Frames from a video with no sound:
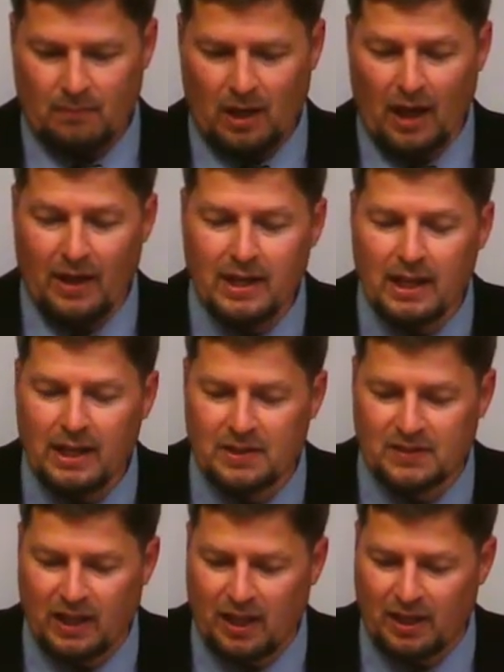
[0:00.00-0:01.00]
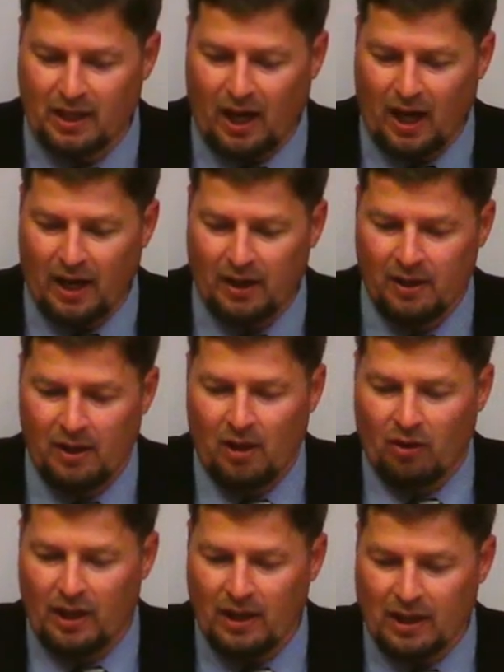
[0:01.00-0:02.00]
And then Gideon said unto God,
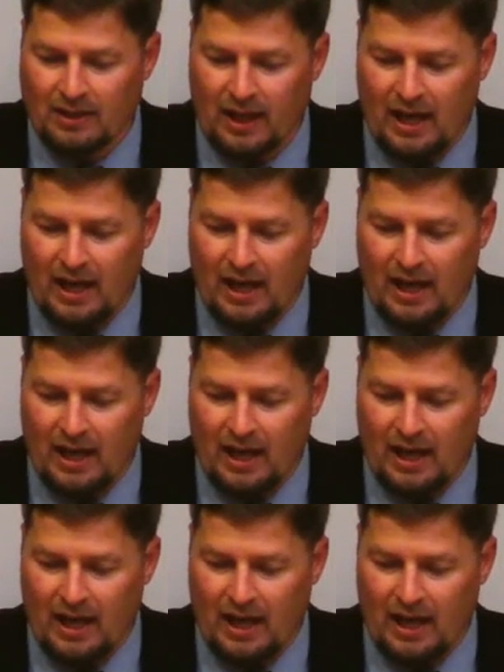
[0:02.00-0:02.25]
Let not thine